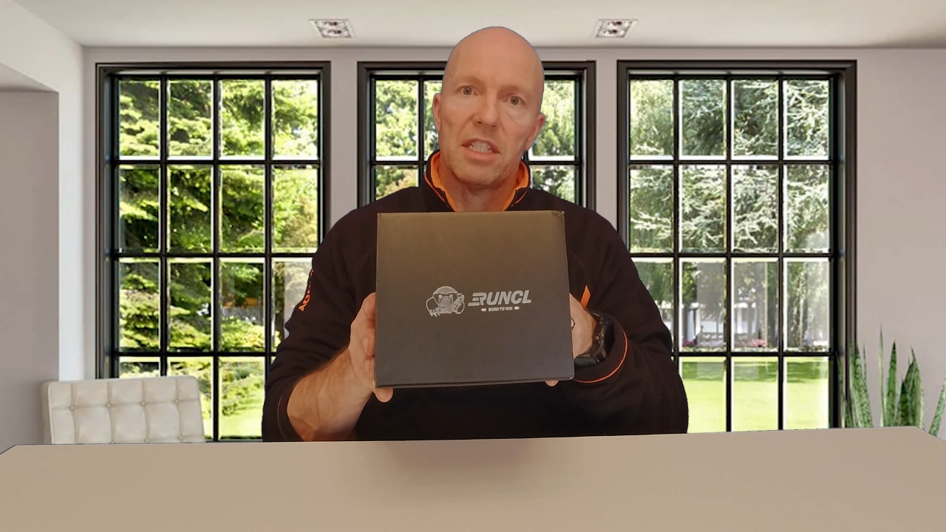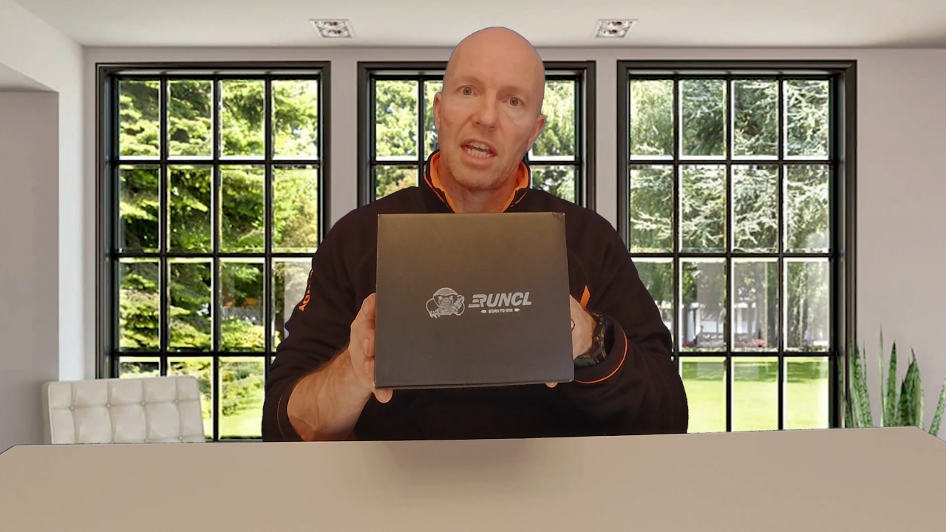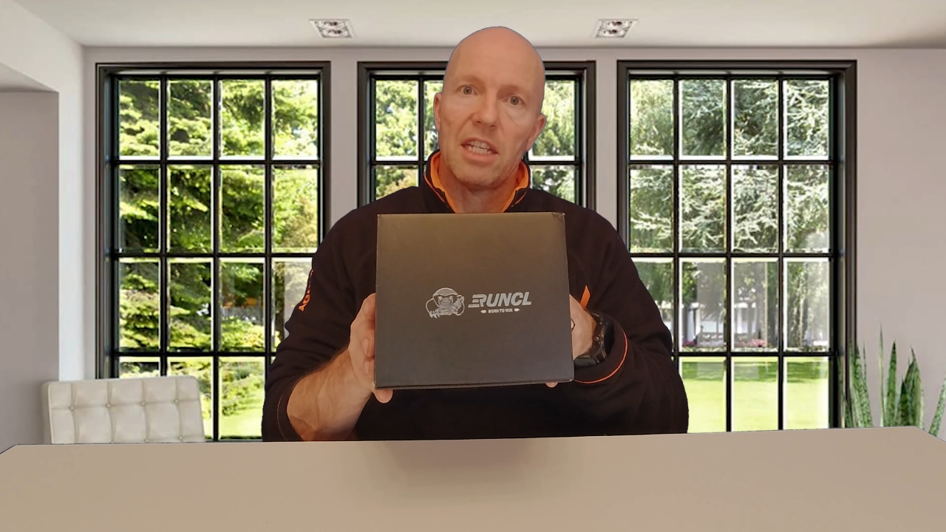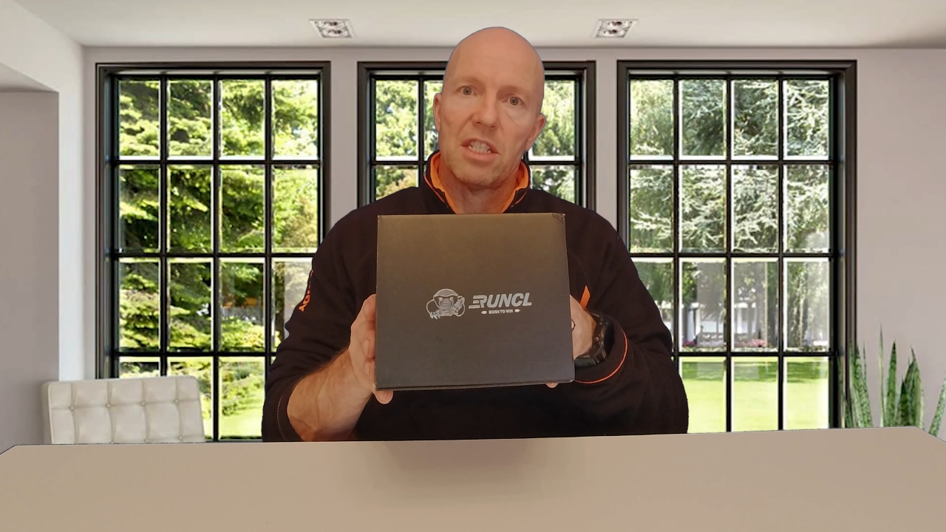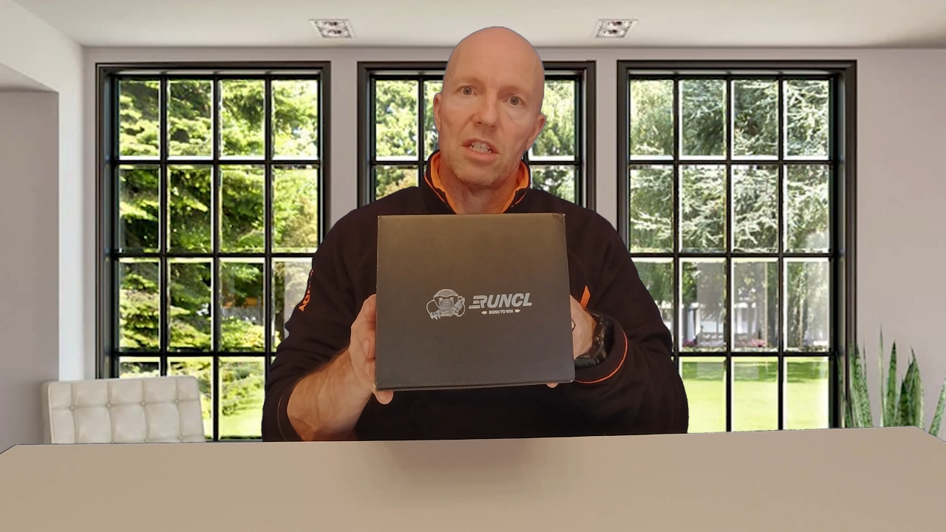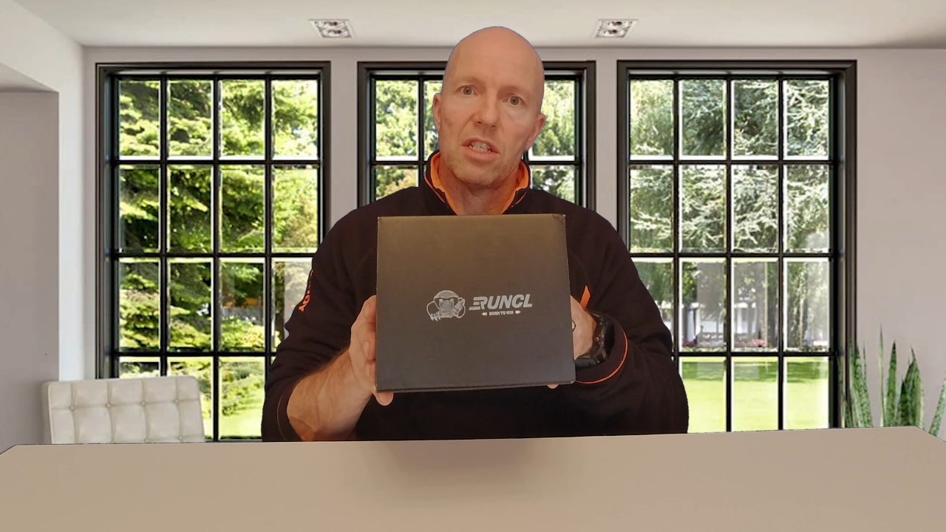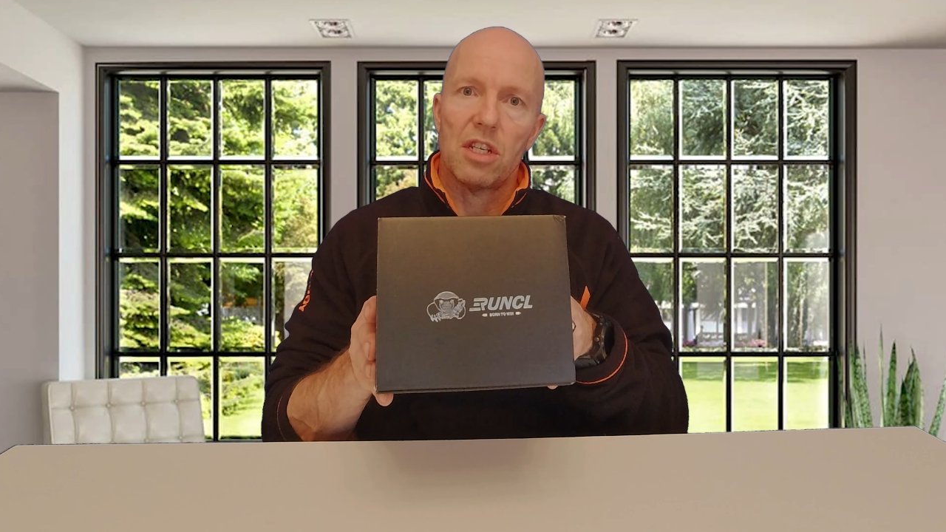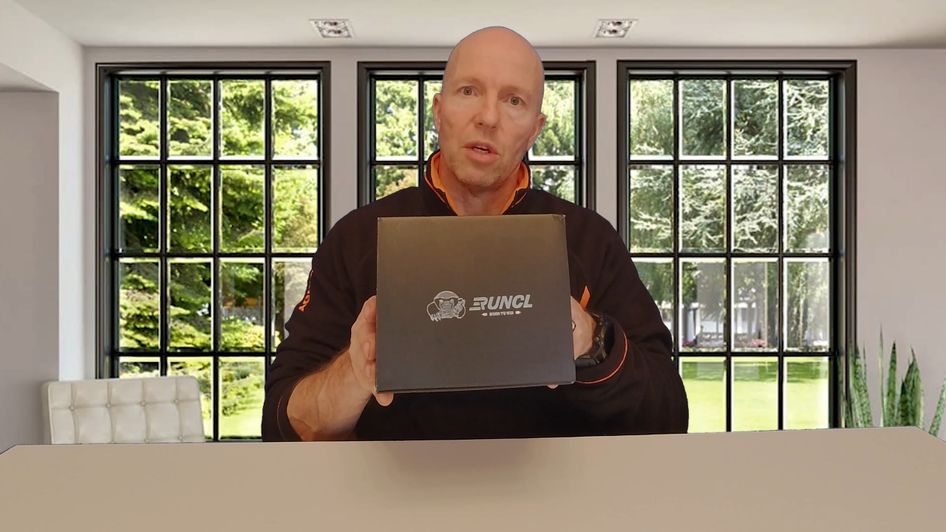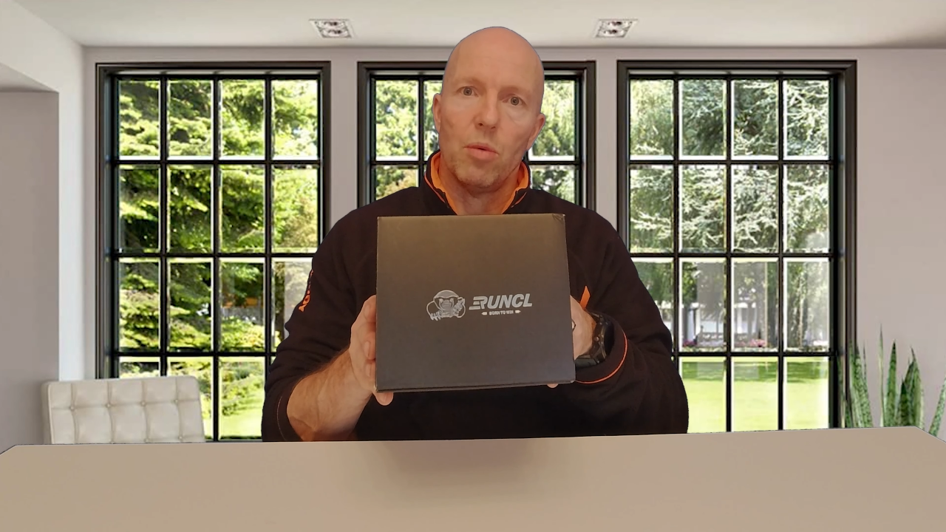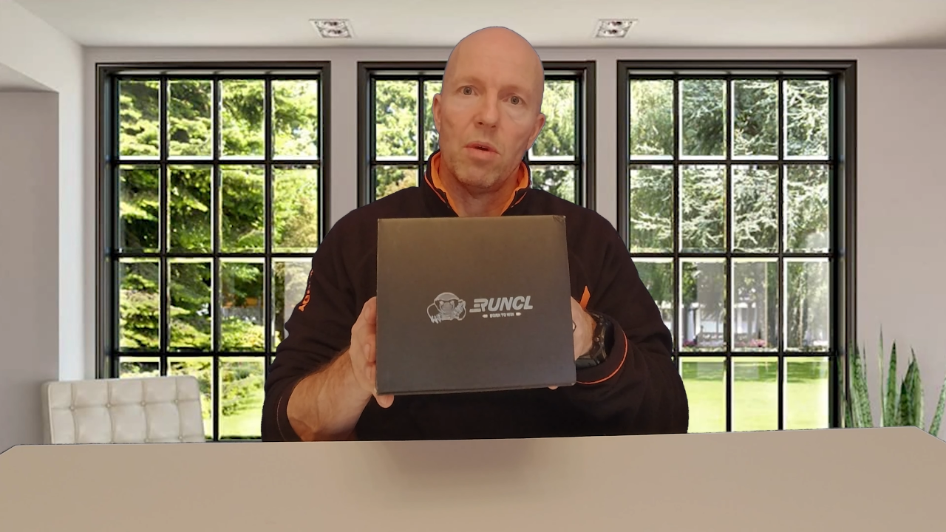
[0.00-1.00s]
Titan
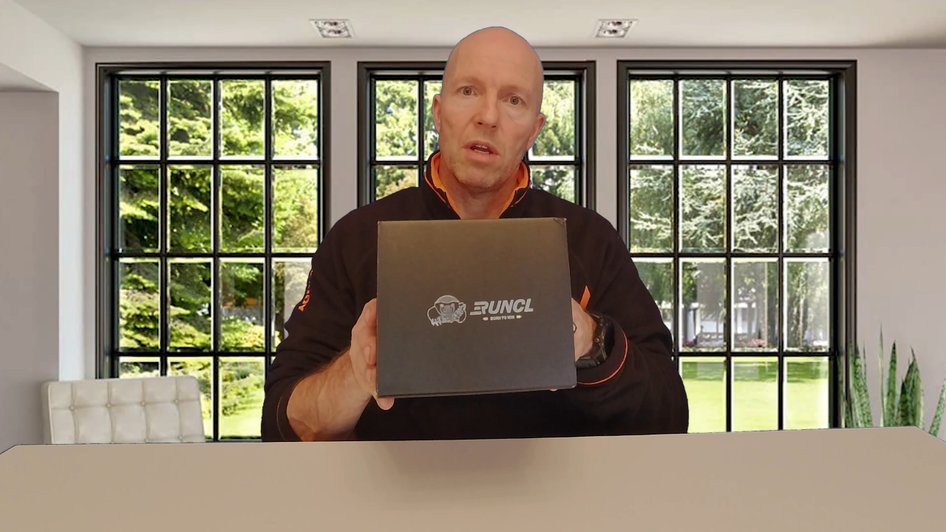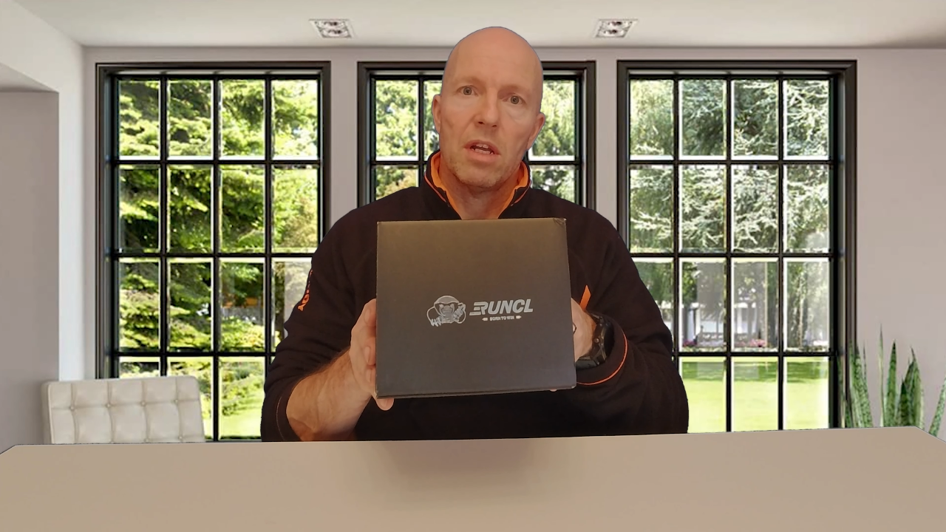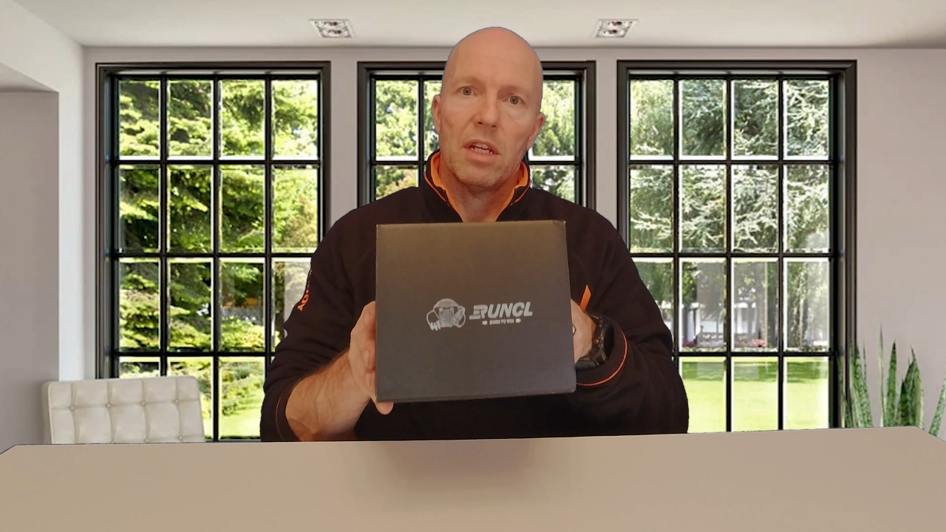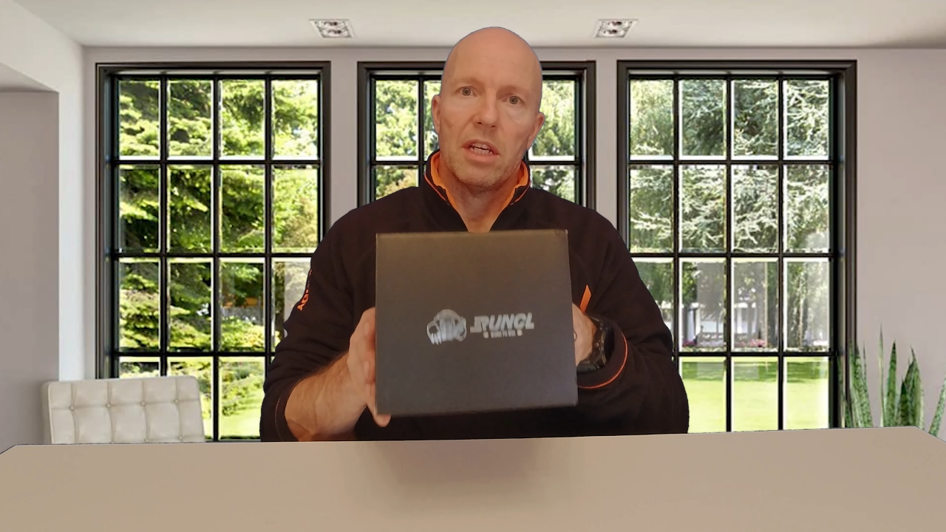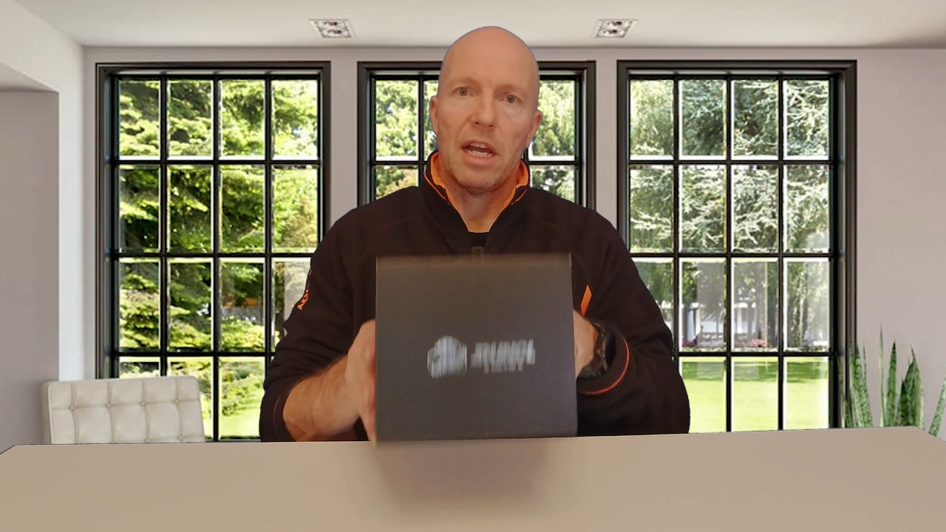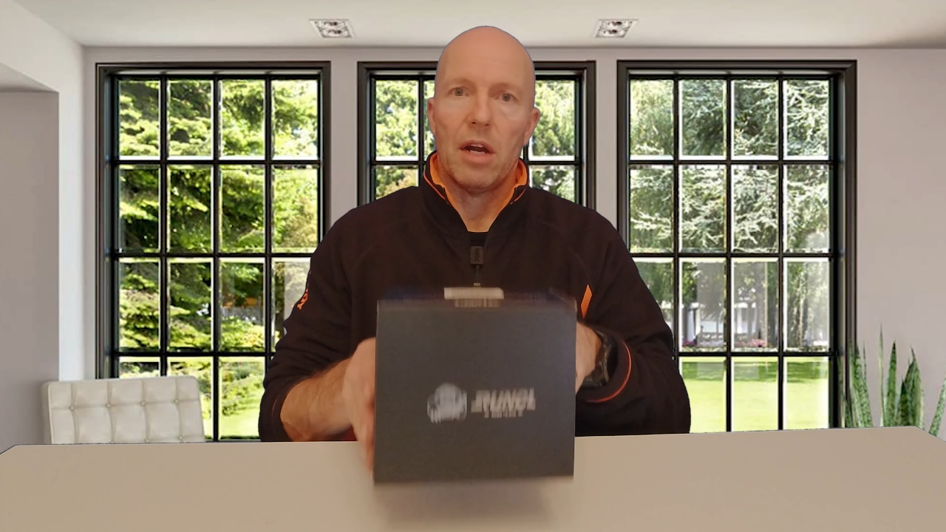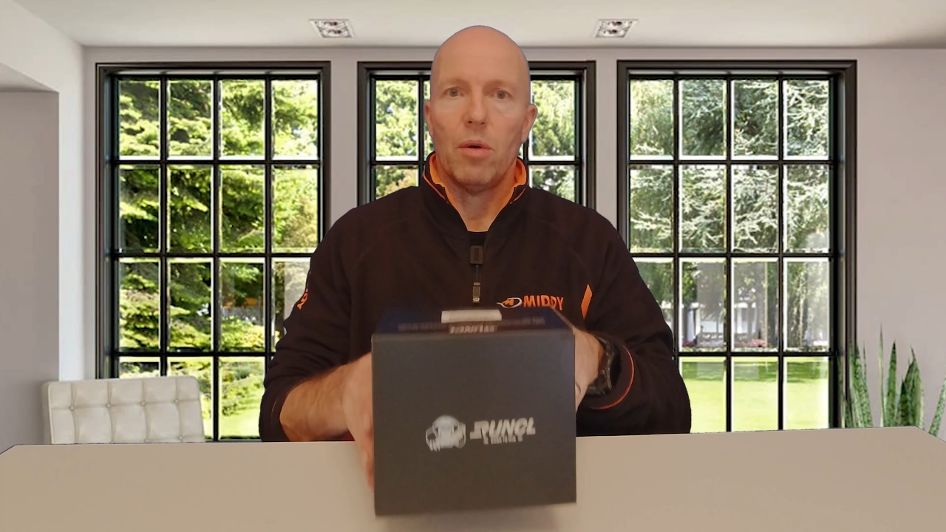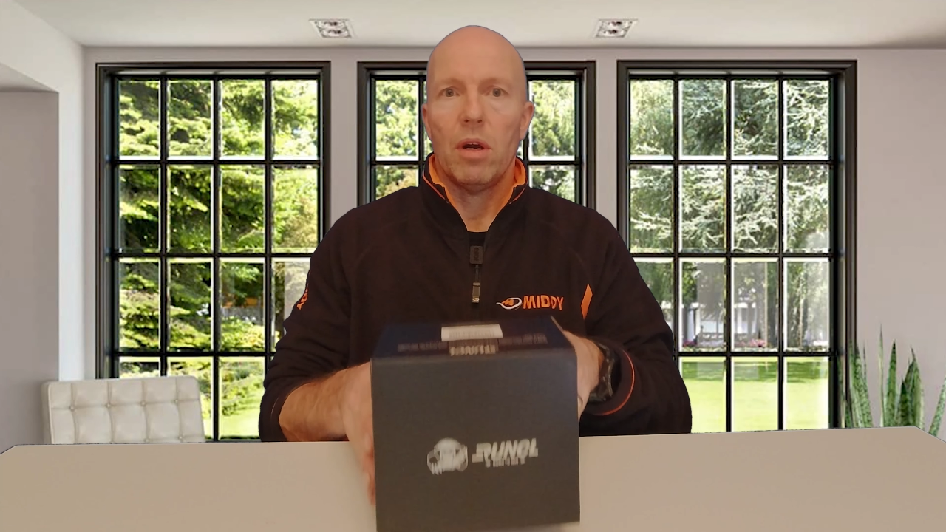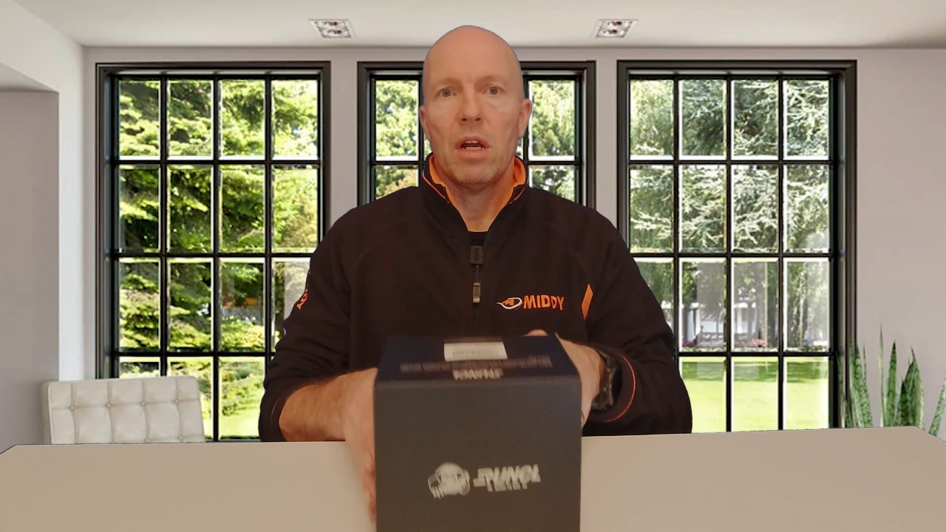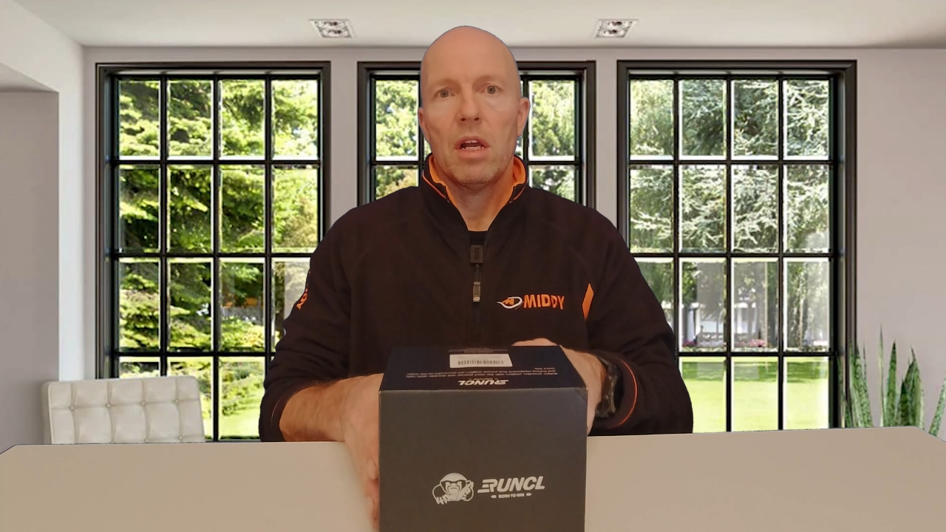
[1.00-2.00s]
2. Now,